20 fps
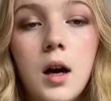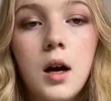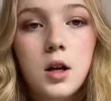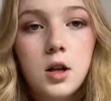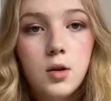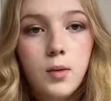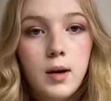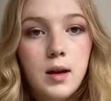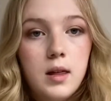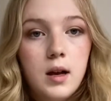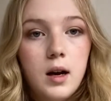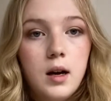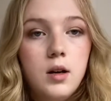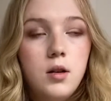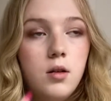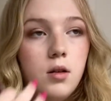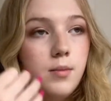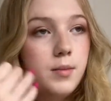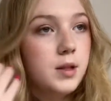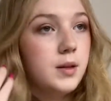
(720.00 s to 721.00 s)
The way that I do
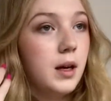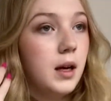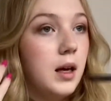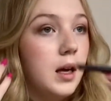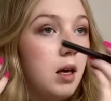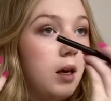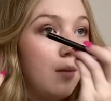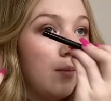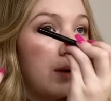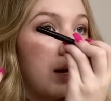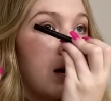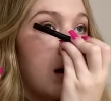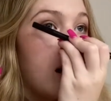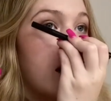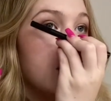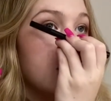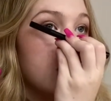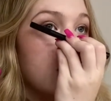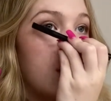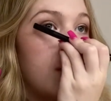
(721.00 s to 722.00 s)
them is I keep my
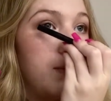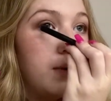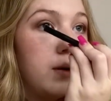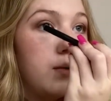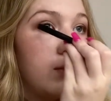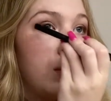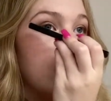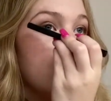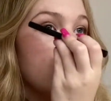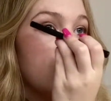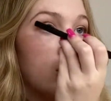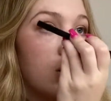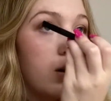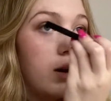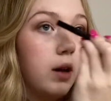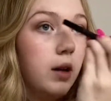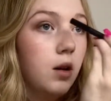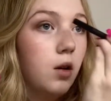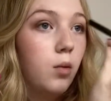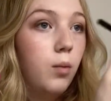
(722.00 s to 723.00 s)
eyes open when
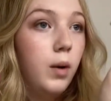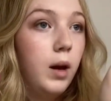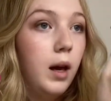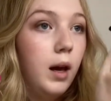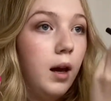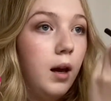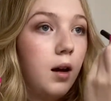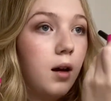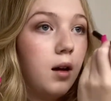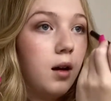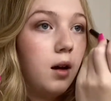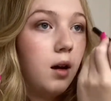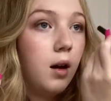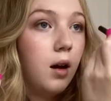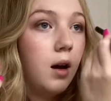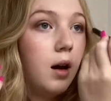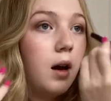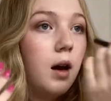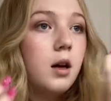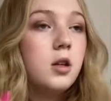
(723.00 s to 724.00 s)
drawing the wing,
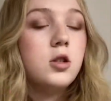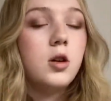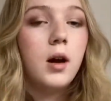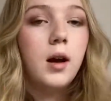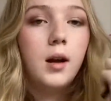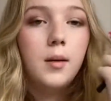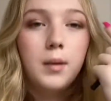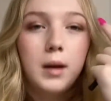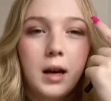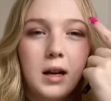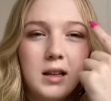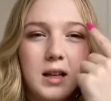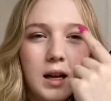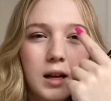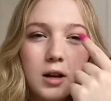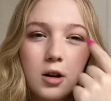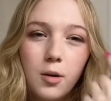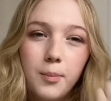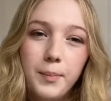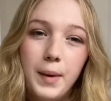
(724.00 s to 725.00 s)
and so I end up getting that
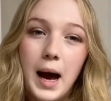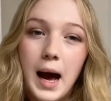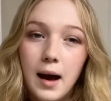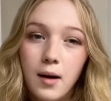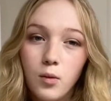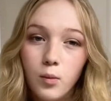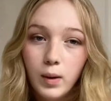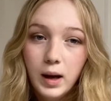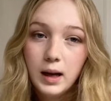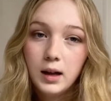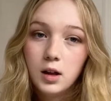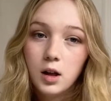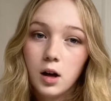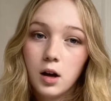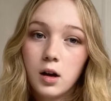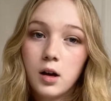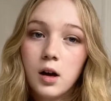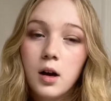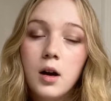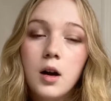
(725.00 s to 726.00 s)
little bat wing look.
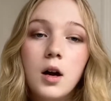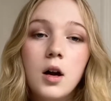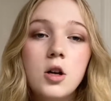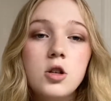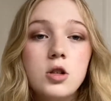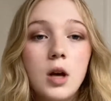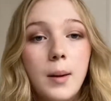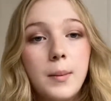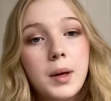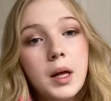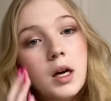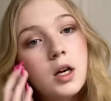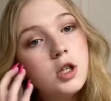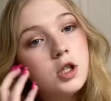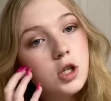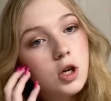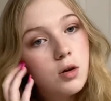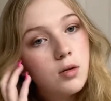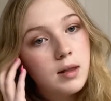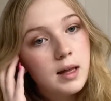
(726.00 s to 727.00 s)
So I'm gonna
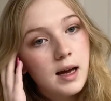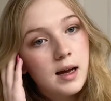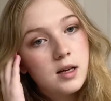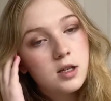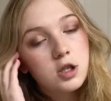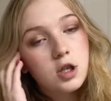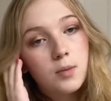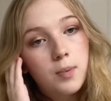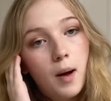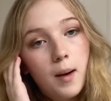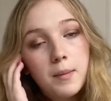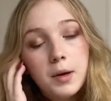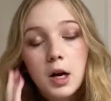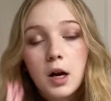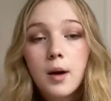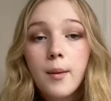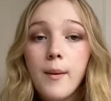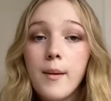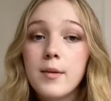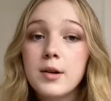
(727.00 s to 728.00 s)
do this. You're probably not
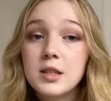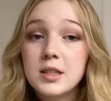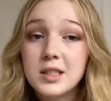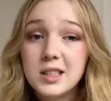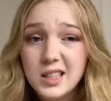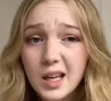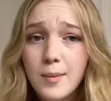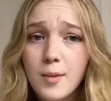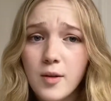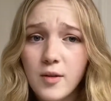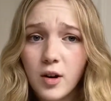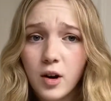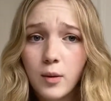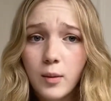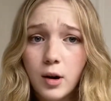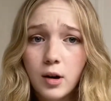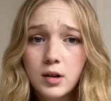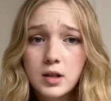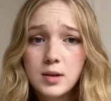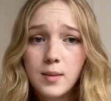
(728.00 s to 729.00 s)
gonna be able to see me very well
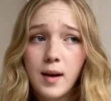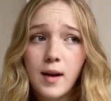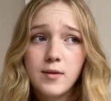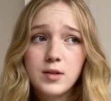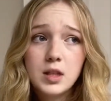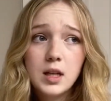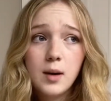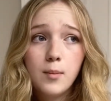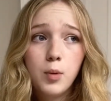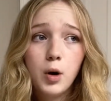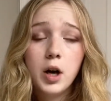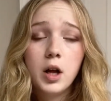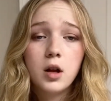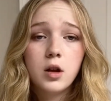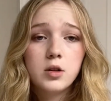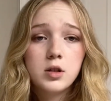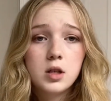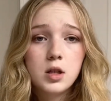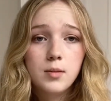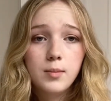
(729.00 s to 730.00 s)
because I'm gonna have to get pretty
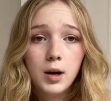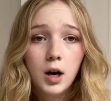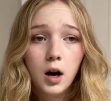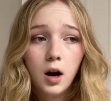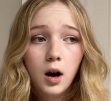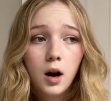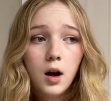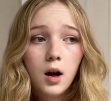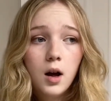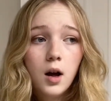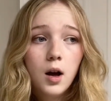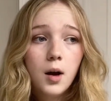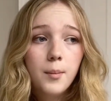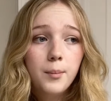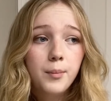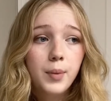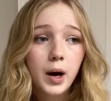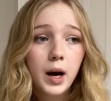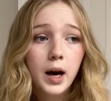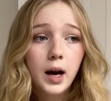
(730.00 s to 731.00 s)
close to the mirror,
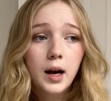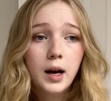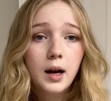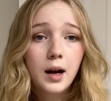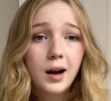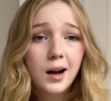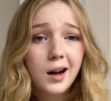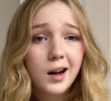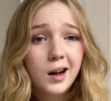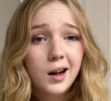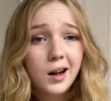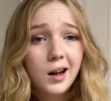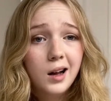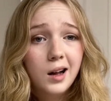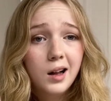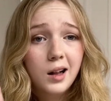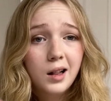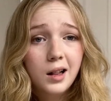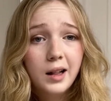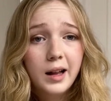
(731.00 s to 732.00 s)
but
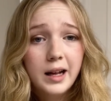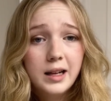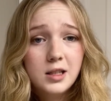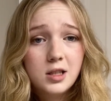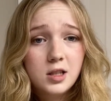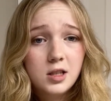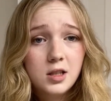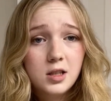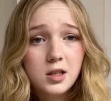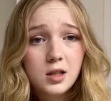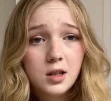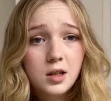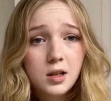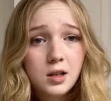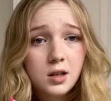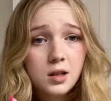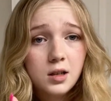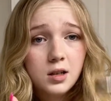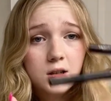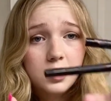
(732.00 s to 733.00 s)
let's
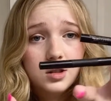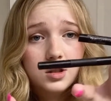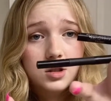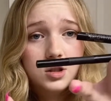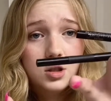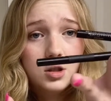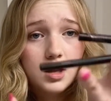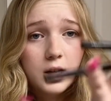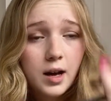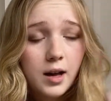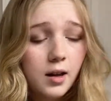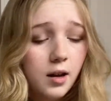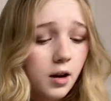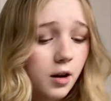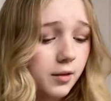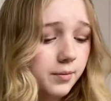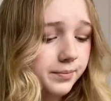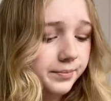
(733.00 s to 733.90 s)
do the eyeliner.